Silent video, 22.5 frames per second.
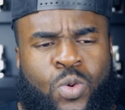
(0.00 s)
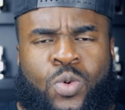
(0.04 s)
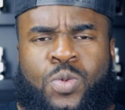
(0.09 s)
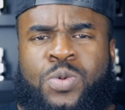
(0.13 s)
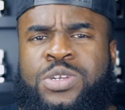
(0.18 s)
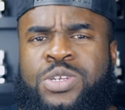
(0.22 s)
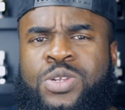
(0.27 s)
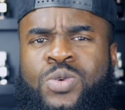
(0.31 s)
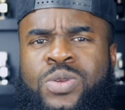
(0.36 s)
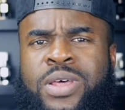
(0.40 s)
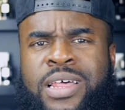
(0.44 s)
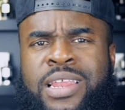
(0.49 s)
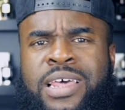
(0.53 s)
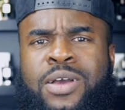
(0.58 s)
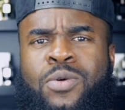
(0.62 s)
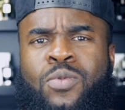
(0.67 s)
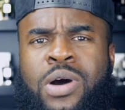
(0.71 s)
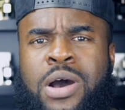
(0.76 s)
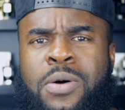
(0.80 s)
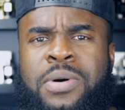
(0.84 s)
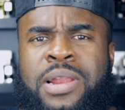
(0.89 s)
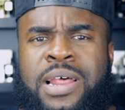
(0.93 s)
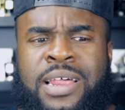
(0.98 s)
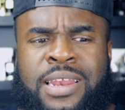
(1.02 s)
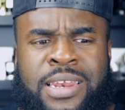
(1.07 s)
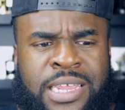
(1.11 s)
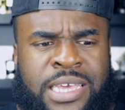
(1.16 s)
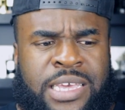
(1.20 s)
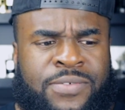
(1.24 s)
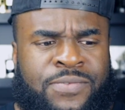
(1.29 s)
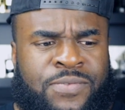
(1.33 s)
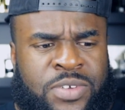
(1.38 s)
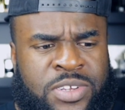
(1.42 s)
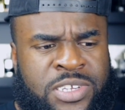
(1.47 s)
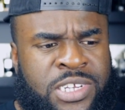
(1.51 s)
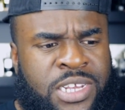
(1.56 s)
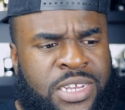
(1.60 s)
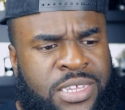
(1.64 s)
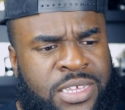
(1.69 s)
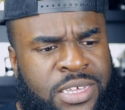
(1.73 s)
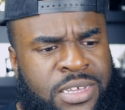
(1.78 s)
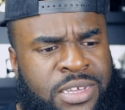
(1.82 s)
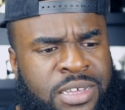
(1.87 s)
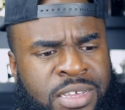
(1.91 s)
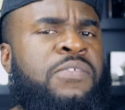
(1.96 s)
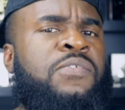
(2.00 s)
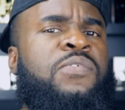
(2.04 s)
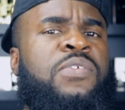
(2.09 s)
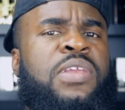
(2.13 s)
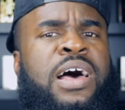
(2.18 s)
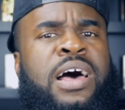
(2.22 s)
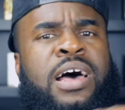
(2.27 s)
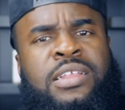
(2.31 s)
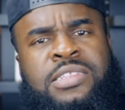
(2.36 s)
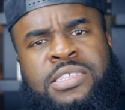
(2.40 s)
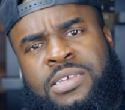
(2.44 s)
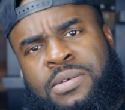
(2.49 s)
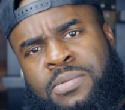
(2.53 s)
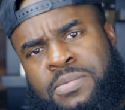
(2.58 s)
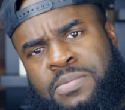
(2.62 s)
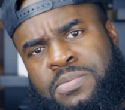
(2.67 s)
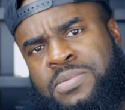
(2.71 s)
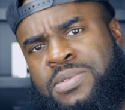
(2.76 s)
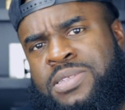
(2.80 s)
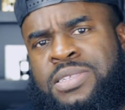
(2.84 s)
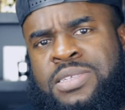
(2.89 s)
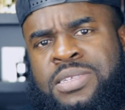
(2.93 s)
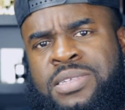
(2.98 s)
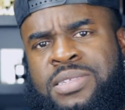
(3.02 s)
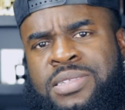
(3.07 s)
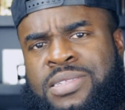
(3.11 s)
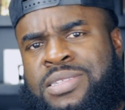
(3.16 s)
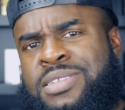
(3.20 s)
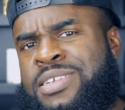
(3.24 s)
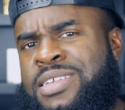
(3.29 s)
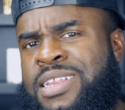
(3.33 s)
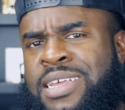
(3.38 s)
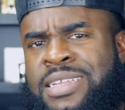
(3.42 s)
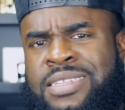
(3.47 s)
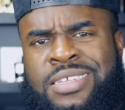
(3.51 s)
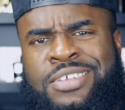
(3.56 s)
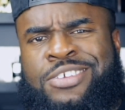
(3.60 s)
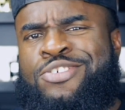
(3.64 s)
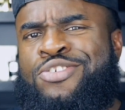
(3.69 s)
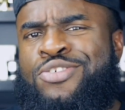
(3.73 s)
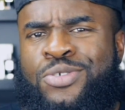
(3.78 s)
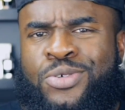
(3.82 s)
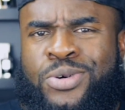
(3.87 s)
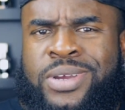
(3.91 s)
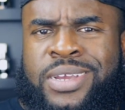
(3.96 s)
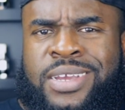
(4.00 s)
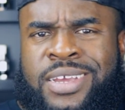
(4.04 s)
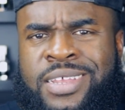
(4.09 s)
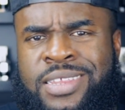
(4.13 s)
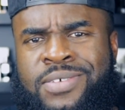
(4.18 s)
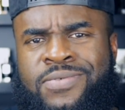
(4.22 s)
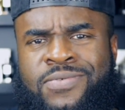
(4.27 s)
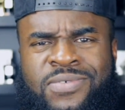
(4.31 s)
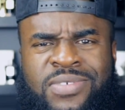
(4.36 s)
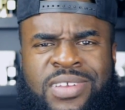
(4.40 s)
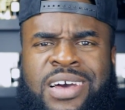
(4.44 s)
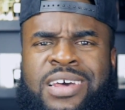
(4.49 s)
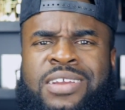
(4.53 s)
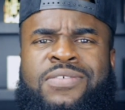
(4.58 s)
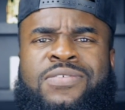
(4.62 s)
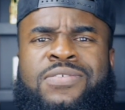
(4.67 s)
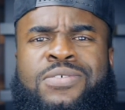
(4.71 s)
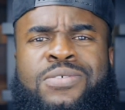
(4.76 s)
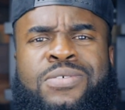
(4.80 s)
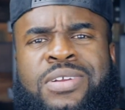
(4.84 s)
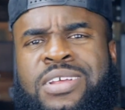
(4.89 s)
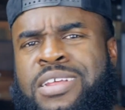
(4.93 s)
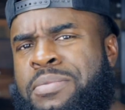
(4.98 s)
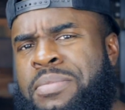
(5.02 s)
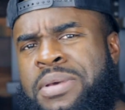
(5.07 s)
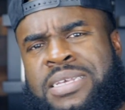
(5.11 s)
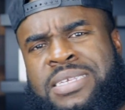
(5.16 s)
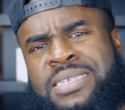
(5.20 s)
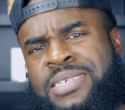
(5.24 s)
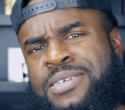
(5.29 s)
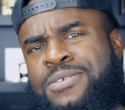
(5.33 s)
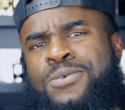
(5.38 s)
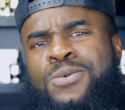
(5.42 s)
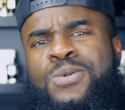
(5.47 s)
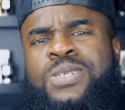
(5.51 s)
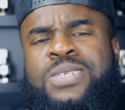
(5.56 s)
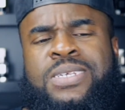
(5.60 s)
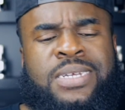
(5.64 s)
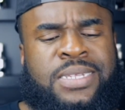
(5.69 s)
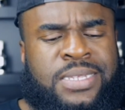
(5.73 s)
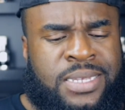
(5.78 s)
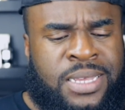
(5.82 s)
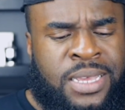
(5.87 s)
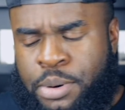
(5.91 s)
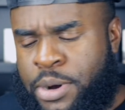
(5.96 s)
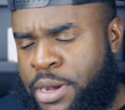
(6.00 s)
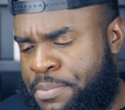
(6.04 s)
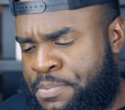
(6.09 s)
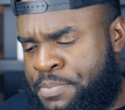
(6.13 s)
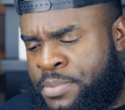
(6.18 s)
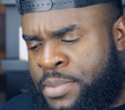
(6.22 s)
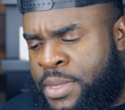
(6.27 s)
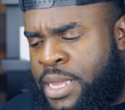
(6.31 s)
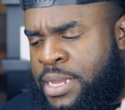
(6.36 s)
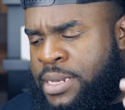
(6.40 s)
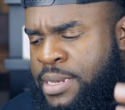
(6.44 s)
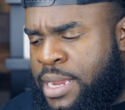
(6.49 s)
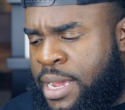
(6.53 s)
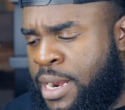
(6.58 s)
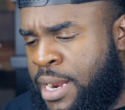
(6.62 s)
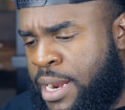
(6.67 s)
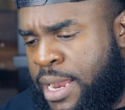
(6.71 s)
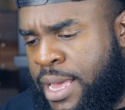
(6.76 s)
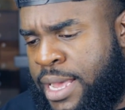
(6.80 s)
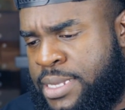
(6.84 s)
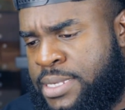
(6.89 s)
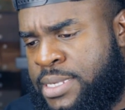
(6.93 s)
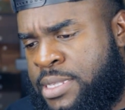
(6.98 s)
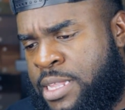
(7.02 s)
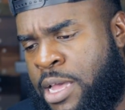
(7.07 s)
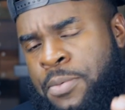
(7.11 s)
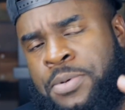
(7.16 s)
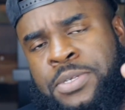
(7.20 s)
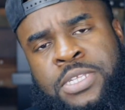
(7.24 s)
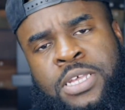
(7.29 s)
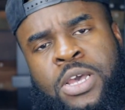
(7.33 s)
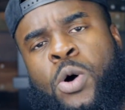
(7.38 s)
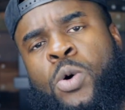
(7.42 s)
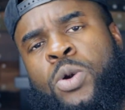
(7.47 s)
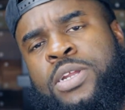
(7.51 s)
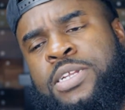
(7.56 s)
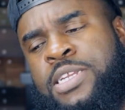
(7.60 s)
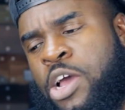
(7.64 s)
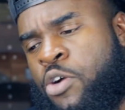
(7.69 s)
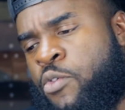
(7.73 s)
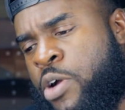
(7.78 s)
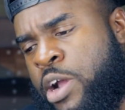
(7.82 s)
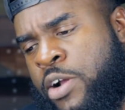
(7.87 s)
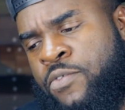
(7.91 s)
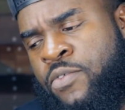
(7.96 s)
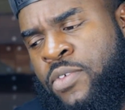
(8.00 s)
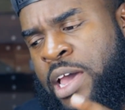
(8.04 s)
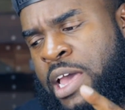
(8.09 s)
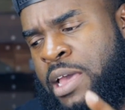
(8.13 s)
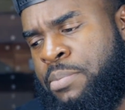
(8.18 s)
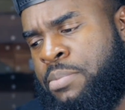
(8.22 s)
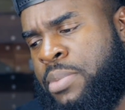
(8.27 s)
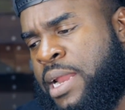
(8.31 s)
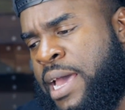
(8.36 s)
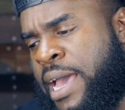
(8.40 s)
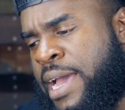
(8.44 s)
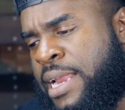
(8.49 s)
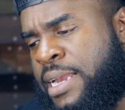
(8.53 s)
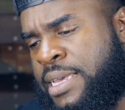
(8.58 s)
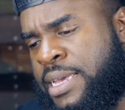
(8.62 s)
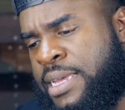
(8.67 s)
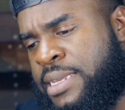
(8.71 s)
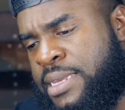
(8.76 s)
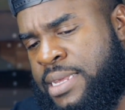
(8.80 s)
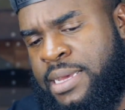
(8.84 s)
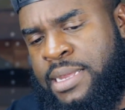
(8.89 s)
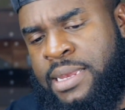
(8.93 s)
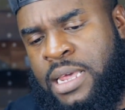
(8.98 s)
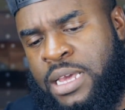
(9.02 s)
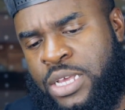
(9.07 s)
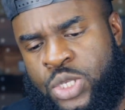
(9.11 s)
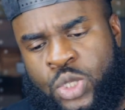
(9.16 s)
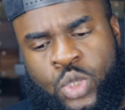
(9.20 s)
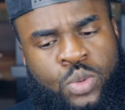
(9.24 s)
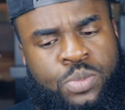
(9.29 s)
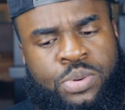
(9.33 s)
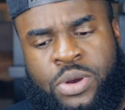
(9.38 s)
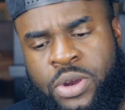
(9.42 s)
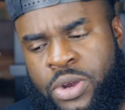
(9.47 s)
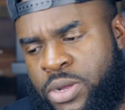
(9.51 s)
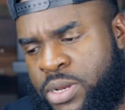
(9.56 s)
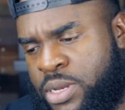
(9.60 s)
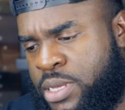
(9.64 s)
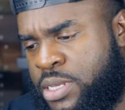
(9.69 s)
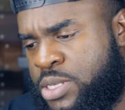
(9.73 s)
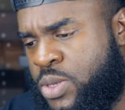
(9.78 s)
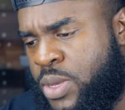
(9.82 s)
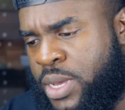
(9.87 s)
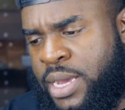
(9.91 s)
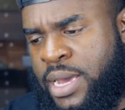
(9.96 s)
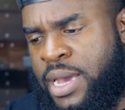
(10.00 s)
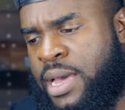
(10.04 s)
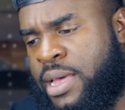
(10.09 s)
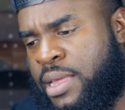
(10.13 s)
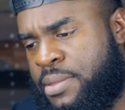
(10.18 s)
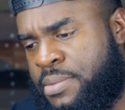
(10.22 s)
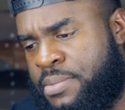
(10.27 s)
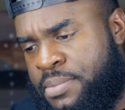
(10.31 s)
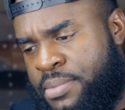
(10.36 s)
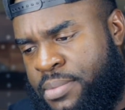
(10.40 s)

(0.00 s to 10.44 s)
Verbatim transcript: who would do that? Like why would I leave Virginia, fly to it's like Detroit and then fly to Florida. It makes zero sense. But nonetheless, that was the only direct flight, but I had to get there like super early. So I got,